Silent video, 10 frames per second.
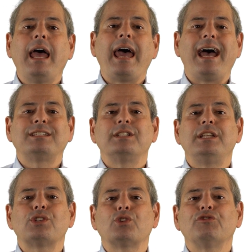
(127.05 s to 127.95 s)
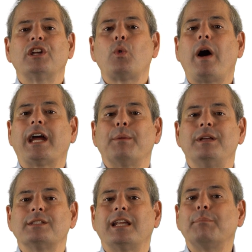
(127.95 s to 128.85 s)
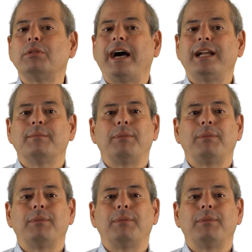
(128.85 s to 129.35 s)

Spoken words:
has additional requirements that apply to